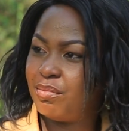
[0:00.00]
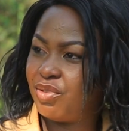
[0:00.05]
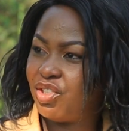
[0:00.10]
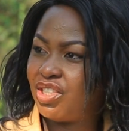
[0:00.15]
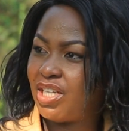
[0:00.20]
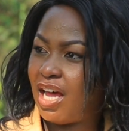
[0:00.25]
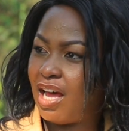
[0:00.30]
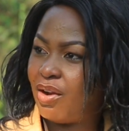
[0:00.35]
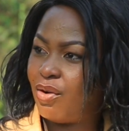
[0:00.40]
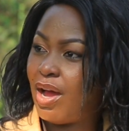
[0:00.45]
mu
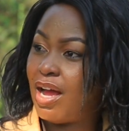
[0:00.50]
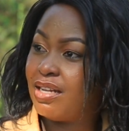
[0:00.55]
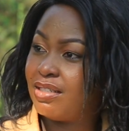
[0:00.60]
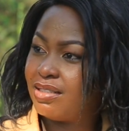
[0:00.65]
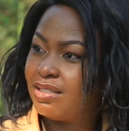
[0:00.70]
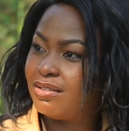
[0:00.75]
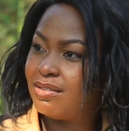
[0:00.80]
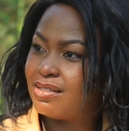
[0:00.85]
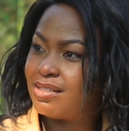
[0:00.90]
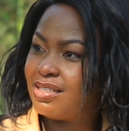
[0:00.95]
cyaro
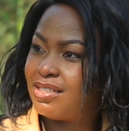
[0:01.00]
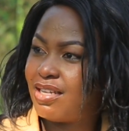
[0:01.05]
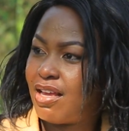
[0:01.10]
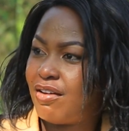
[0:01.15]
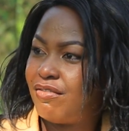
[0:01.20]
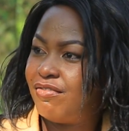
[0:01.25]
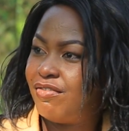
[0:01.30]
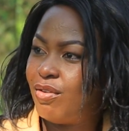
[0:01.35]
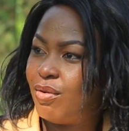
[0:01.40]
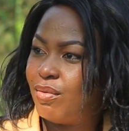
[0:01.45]
until
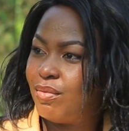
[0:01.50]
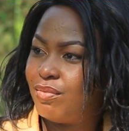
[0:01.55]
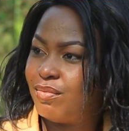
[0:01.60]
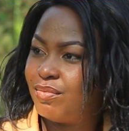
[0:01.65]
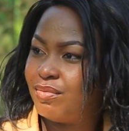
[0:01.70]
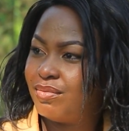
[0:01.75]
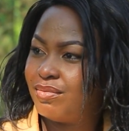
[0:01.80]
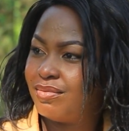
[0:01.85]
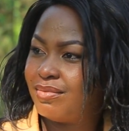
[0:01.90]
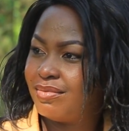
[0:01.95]
senior 4.
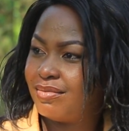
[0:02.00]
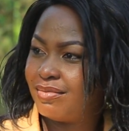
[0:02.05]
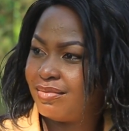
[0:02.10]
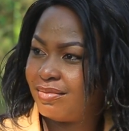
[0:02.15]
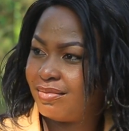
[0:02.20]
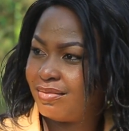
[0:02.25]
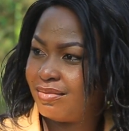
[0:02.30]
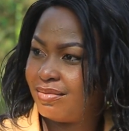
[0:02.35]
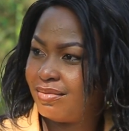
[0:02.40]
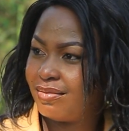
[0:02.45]

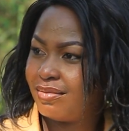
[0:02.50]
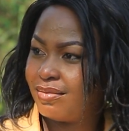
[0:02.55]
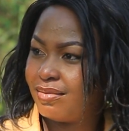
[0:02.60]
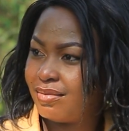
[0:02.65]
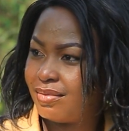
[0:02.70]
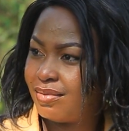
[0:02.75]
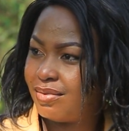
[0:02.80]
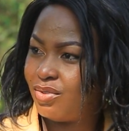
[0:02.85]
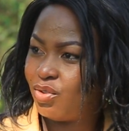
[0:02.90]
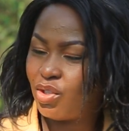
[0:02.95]

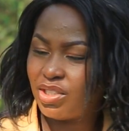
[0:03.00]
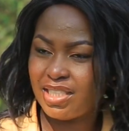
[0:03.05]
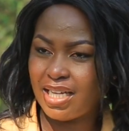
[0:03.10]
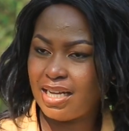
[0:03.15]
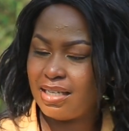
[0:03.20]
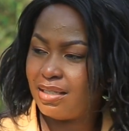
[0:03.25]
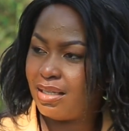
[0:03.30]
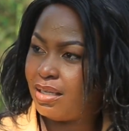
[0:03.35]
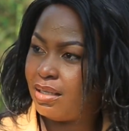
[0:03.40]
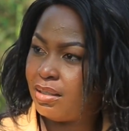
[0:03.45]
Not
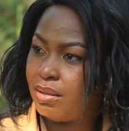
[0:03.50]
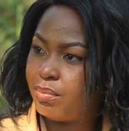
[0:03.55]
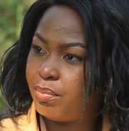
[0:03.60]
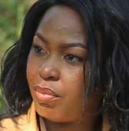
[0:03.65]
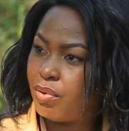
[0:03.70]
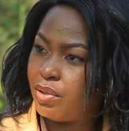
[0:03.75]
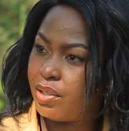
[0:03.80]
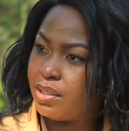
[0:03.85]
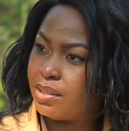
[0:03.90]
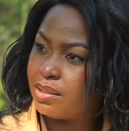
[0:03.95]
at any
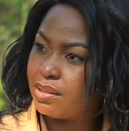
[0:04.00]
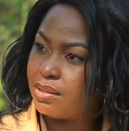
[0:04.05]
point.